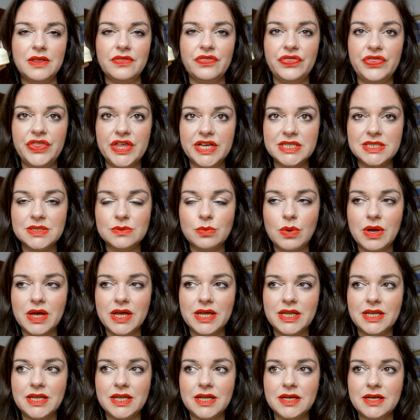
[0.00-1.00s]
This
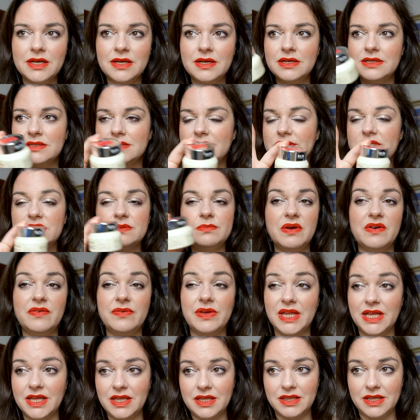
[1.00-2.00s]
one doesn't smell of
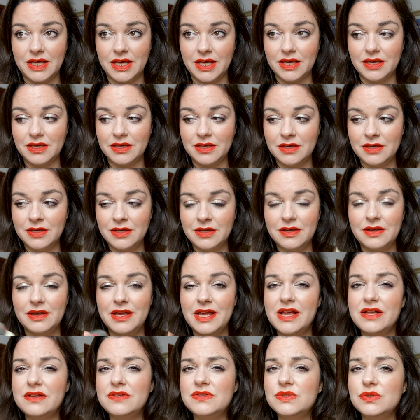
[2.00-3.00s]
anything.
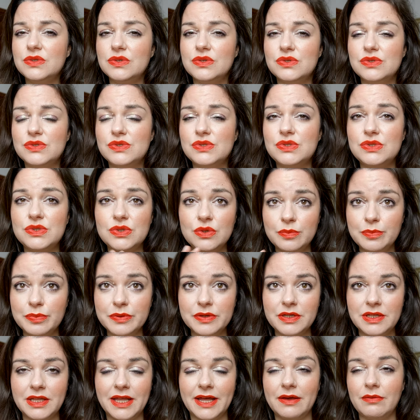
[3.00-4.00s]
It's
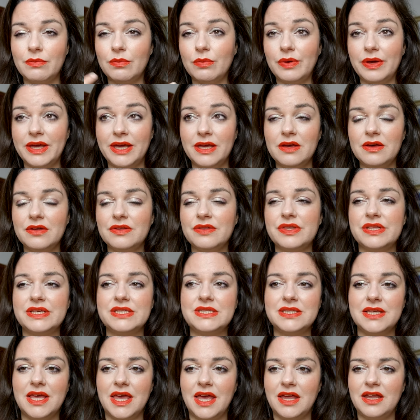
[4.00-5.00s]
super lightweight on the
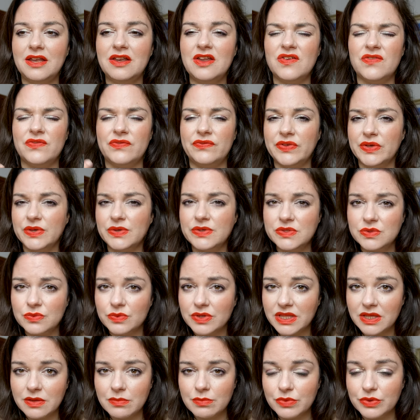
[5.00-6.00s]
skin. It feels
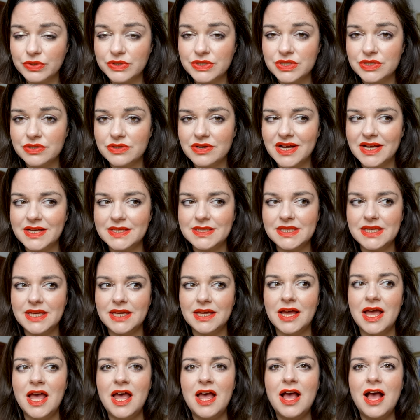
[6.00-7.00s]
really
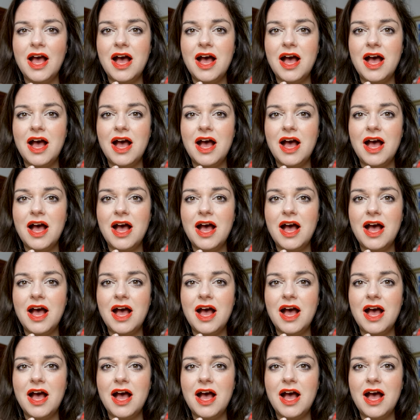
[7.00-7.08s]
moisturizing.